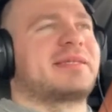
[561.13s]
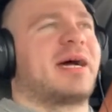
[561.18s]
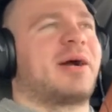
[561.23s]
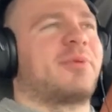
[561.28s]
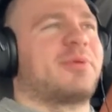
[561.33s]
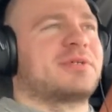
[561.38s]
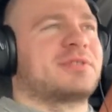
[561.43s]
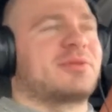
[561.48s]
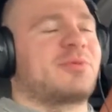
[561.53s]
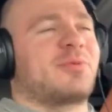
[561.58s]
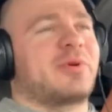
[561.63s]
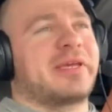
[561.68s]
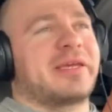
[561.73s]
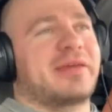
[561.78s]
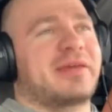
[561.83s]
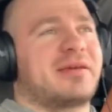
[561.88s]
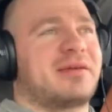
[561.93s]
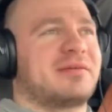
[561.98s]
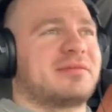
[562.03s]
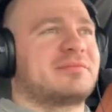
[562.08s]
hours a
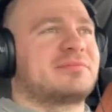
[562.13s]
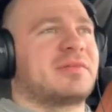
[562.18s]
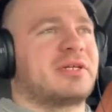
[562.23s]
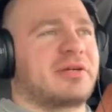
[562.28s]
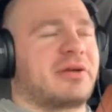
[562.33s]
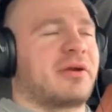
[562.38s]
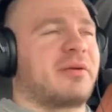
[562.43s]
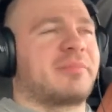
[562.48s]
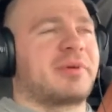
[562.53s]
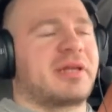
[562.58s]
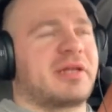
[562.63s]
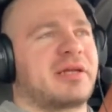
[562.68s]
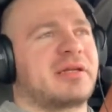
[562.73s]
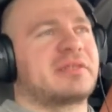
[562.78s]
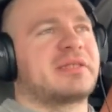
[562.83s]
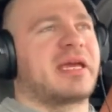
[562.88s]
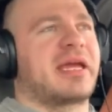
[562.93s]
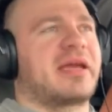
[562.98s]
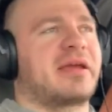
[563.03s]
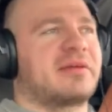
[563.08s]
week, a
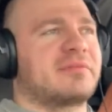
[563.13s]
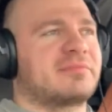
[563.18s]
day.